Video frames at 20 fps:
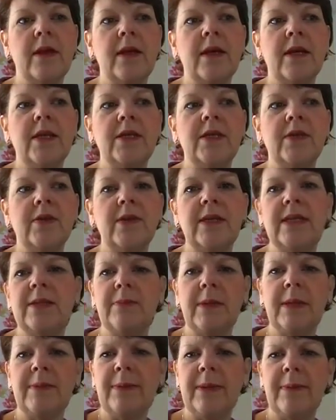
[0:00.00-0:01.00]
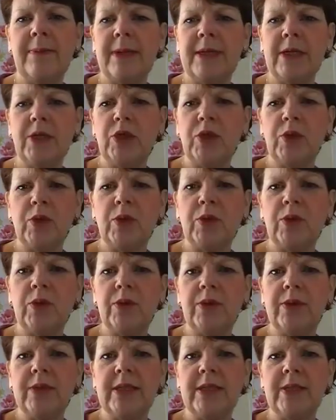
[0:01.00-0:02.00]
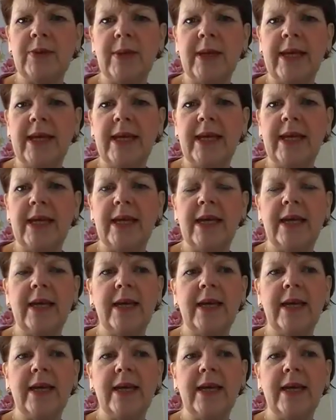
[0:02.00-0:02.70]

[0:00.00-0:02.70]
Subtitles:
So this might be a bit short this week.